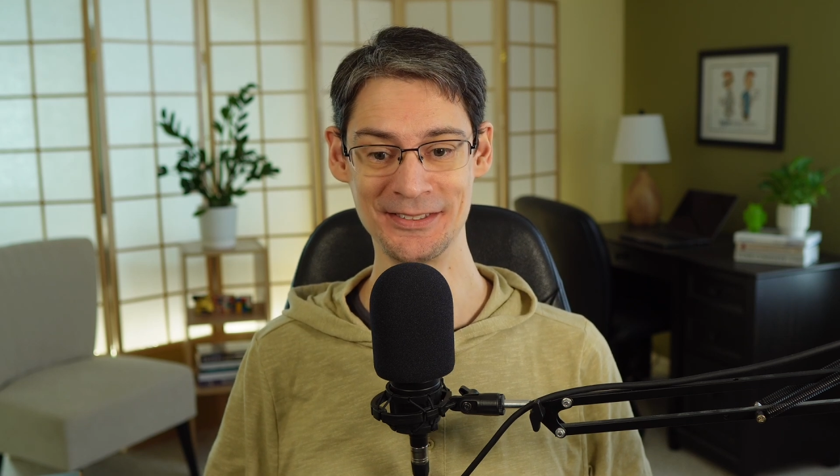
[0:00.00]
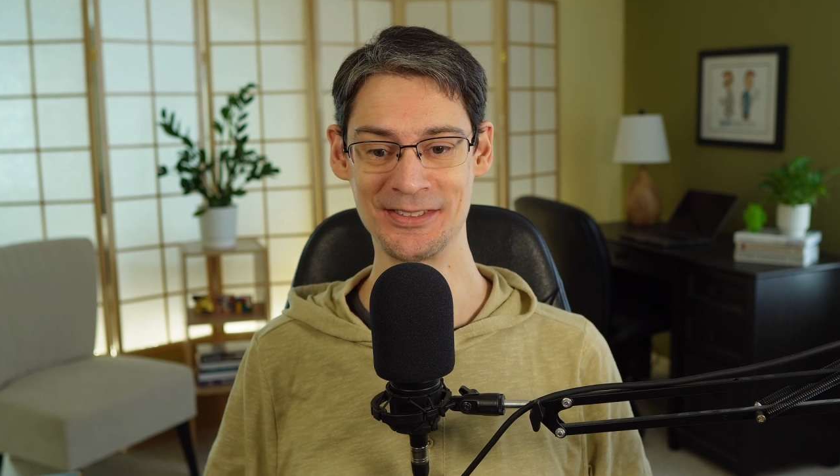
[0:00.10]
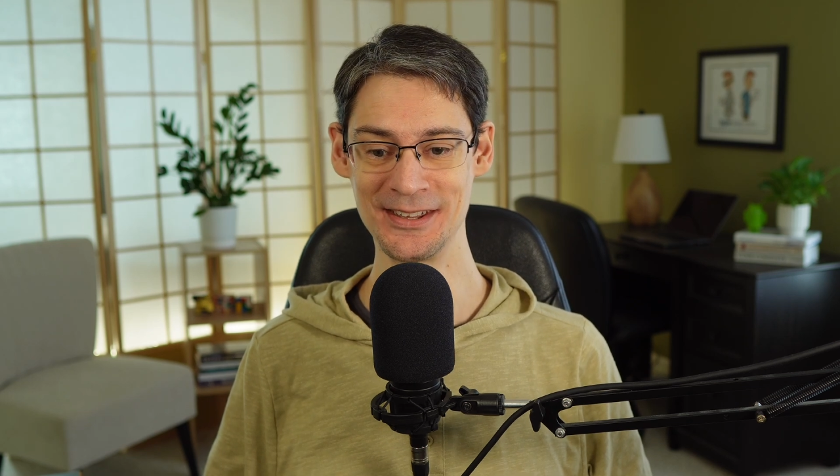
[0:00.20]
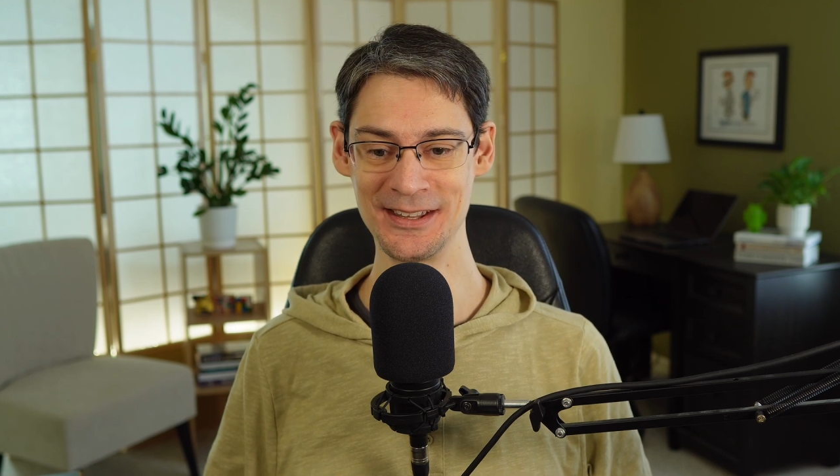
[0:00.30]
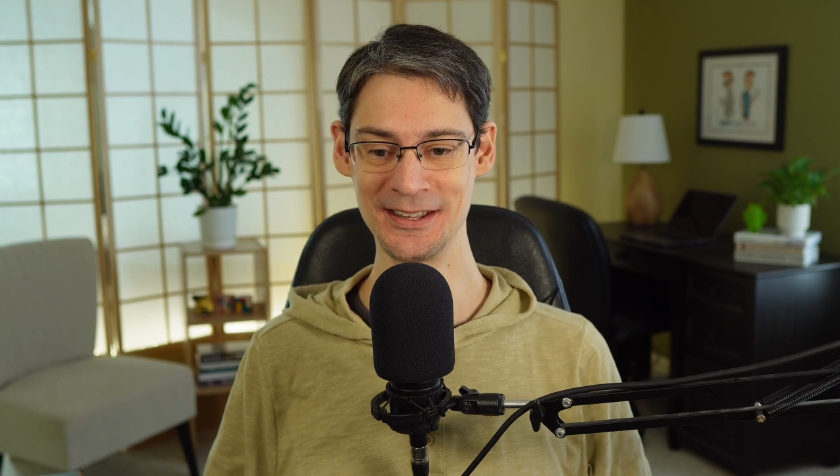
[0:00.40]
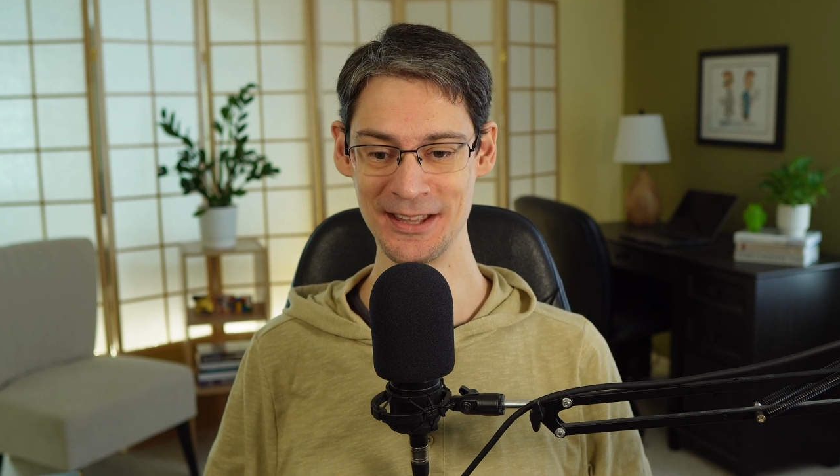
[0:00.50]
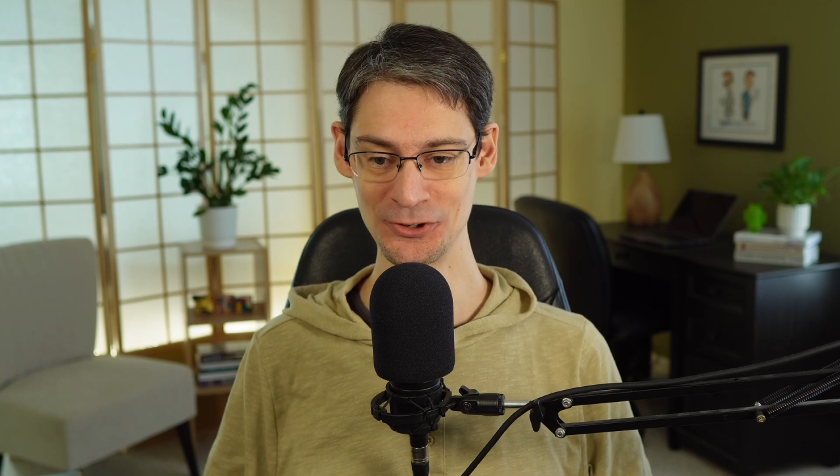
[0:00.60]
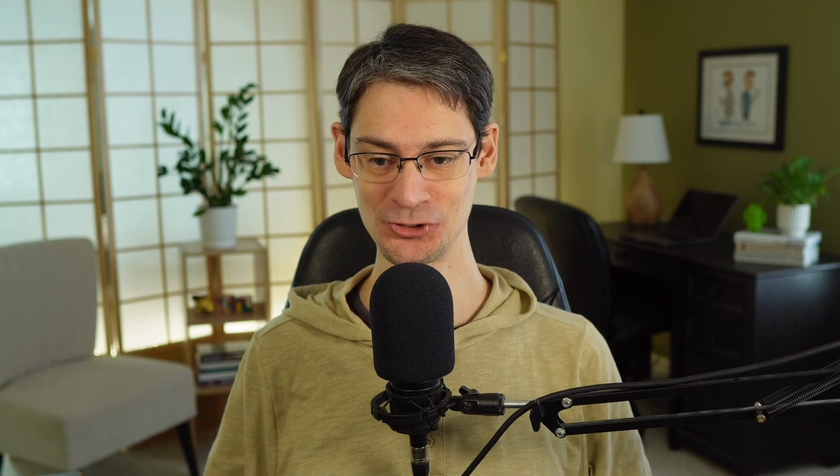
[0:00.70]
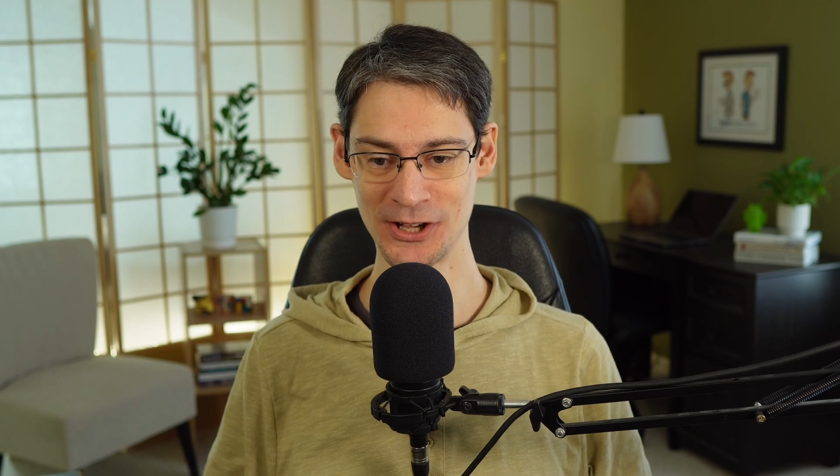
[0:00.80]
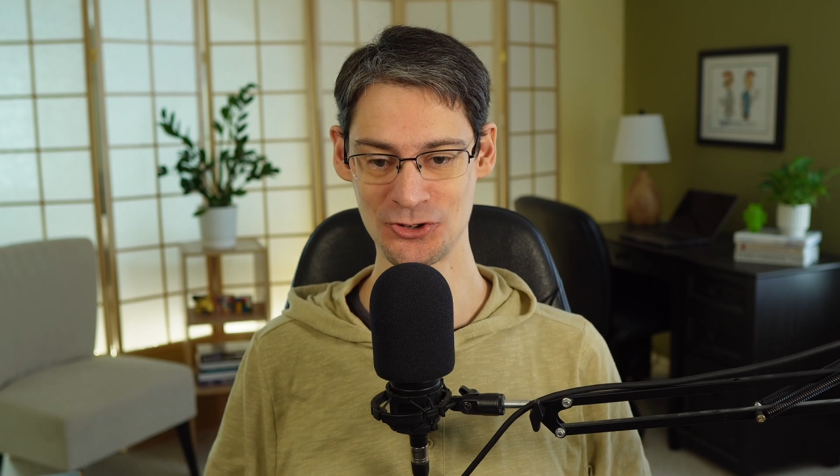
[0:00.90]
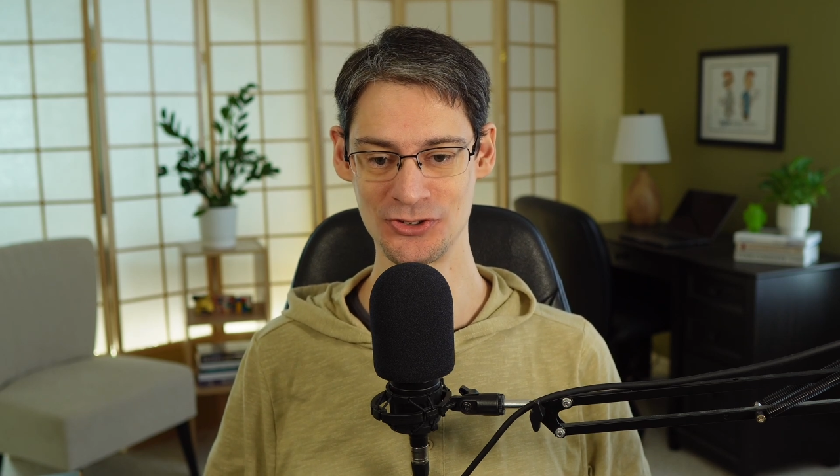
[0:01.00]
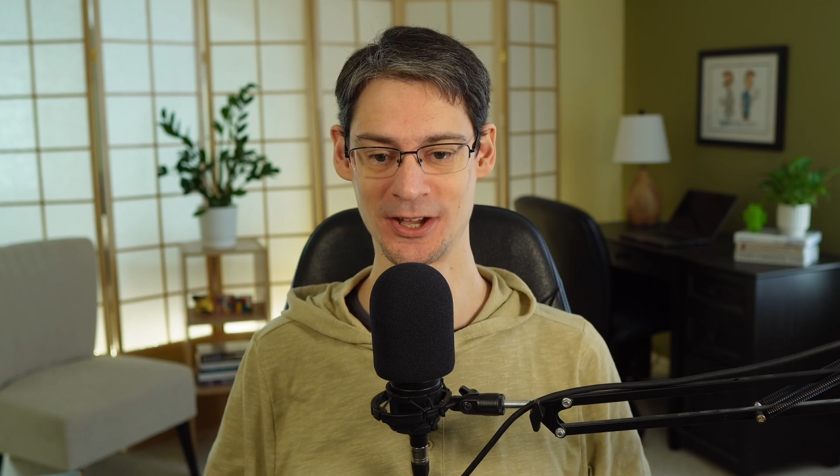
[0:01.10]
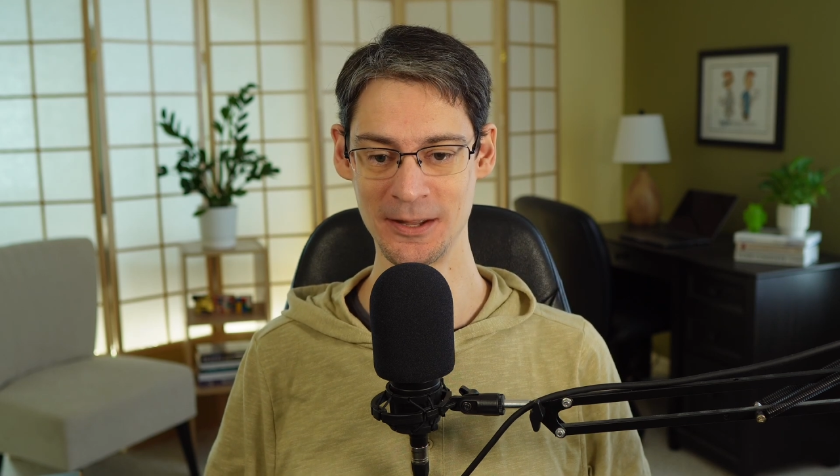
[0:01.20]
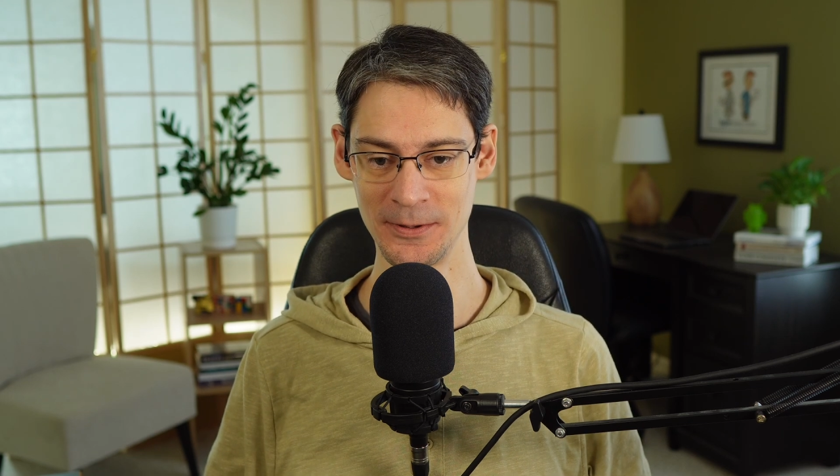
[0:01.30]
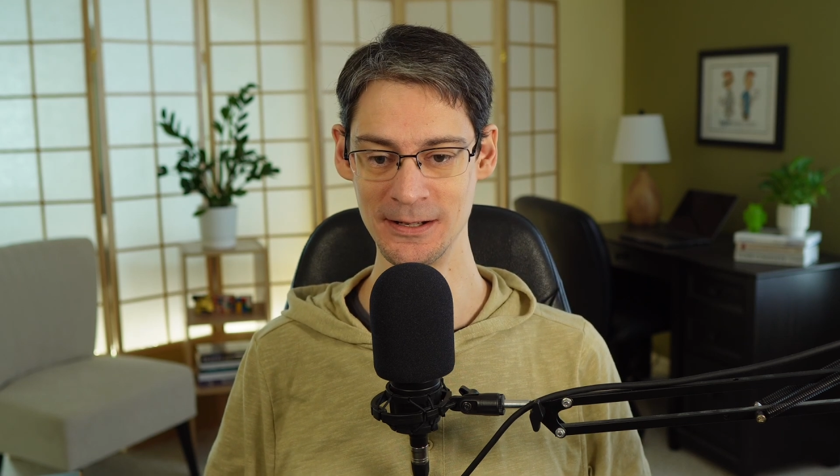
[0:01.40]
the intersection
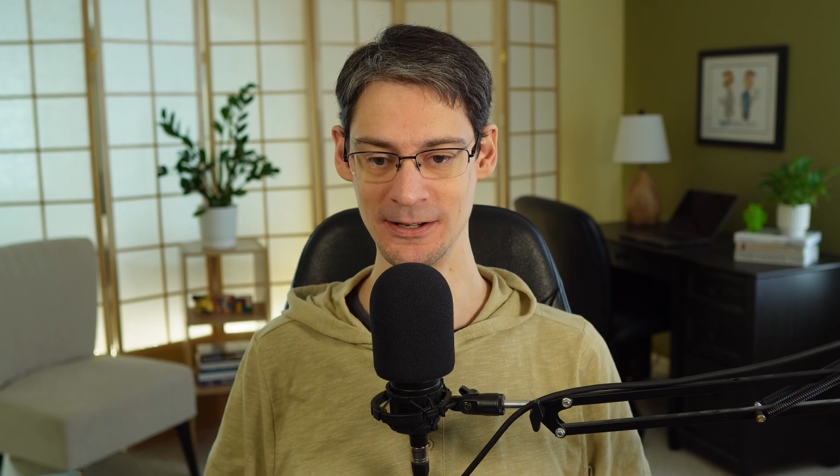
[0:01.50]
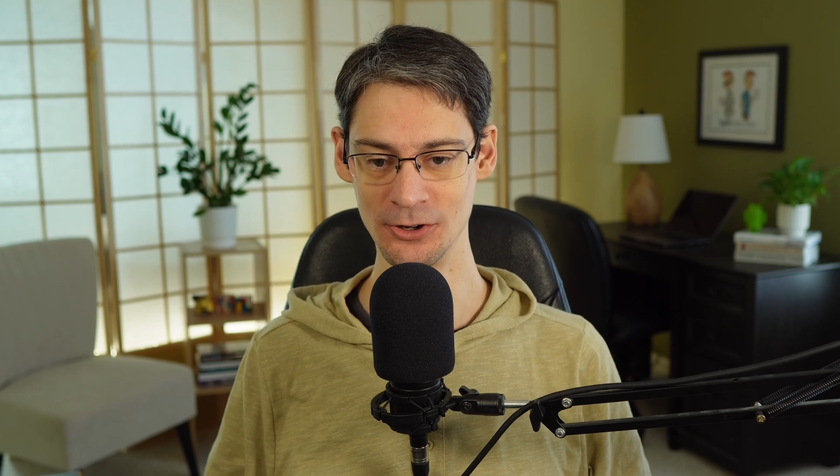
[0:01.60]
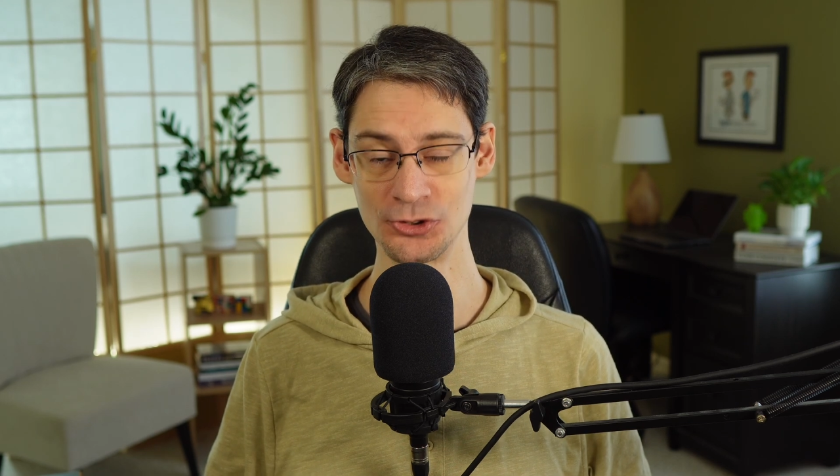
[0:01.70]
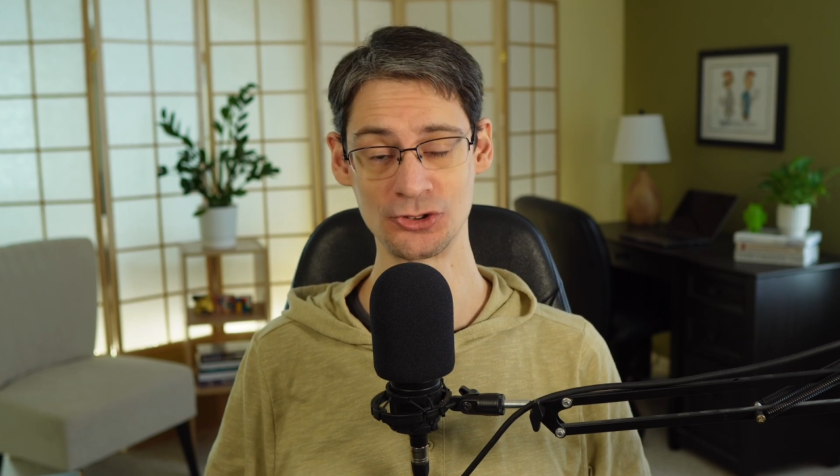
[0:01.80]
type in here.